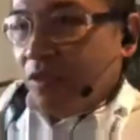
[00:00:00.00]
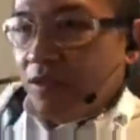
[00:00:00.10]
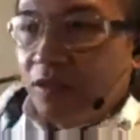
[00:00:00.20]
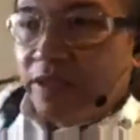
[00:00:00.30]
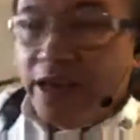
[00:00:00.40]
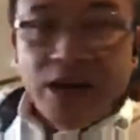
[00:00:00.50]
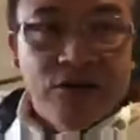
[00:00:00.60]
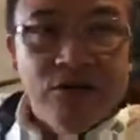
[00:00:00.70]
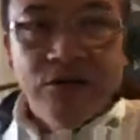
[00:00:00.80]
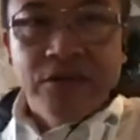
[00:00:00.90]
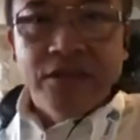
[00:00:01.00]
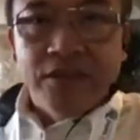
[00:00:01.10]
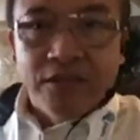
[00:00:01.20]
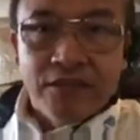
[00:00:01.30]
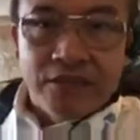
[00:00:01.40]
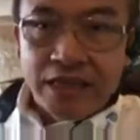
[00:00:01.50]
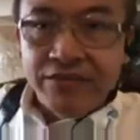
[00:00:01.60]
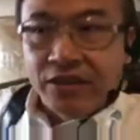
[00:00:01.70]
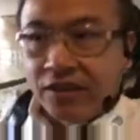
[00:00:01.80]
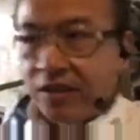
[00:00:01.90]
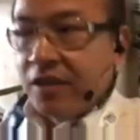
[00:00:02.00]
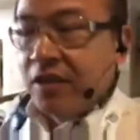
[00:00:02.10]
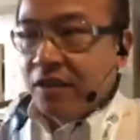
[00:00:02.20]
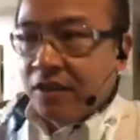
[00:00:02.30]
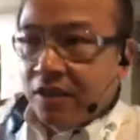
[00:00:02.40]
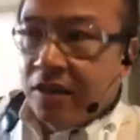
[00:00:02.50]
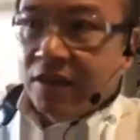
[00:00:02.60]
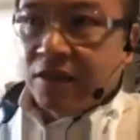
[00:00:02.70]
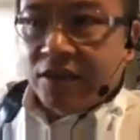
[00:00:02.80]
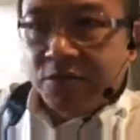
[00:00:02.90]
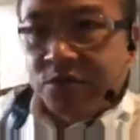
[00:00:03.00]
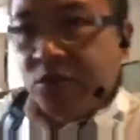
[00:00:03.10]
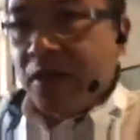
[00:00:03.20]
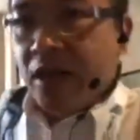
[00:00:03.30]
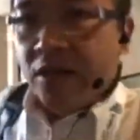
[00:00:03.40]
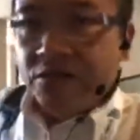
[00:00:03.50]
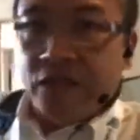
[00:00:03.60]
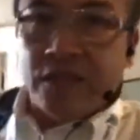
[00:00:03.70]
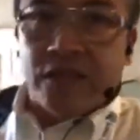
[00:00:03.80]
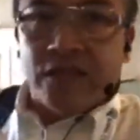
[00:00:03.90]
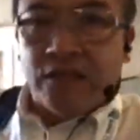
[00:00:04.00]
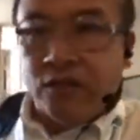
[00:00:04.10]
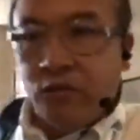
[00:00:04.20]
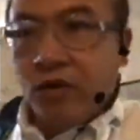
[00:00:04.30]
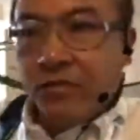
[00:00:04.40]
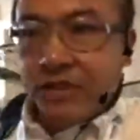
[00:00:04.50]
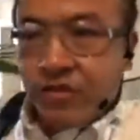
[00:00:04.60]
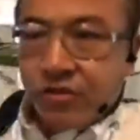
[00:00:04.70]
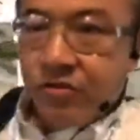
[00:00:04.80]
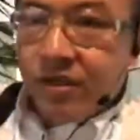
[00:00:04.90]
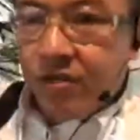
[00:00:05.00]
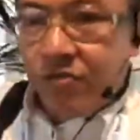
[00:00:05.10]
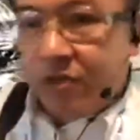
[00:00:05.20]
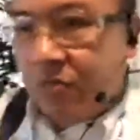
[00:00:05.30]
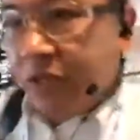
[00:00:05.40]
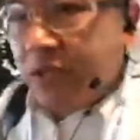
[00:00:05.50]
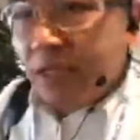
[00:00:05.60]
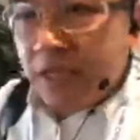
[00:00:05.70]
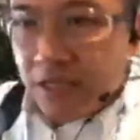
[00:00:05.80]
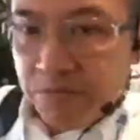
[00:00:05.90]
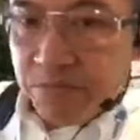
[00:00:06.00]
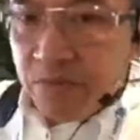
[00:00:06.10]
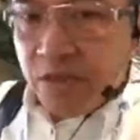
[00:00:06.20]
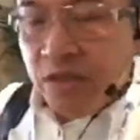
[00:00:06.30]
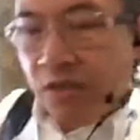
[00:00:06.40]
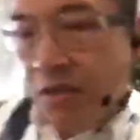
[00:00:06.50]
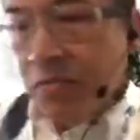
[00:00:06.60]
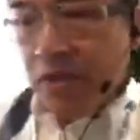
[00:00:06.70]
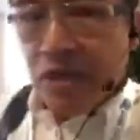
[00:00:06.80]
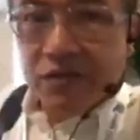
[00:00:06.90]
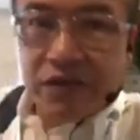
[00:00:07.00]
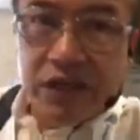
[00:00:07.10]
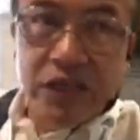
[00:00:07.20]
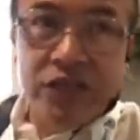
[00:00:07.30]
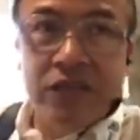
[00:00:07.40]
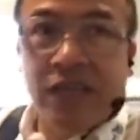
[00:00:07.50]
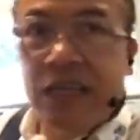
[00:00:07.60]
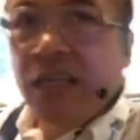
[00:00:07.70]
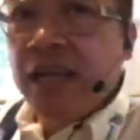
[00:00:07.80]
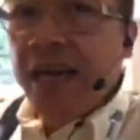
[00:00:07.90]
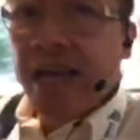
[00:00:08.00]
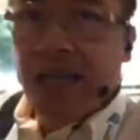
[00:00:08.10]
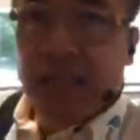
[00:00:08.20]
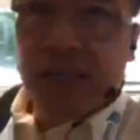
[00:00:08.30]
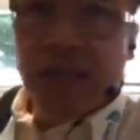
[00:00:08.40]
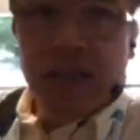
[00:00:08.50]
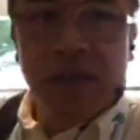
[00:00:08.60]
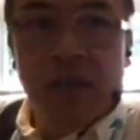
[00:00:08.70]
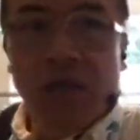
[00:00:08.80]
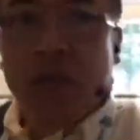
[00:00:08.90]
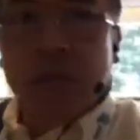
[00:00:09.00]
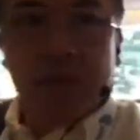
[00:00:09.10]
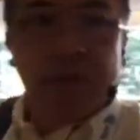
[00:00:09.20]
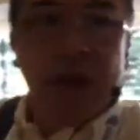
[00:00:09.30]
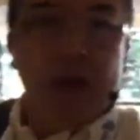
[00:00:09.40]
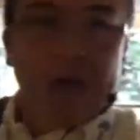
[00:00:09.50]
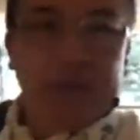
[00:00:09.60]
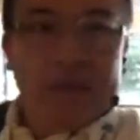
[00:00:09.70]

now David comes to my office and want me to represent him because of the issue that he has with Bob.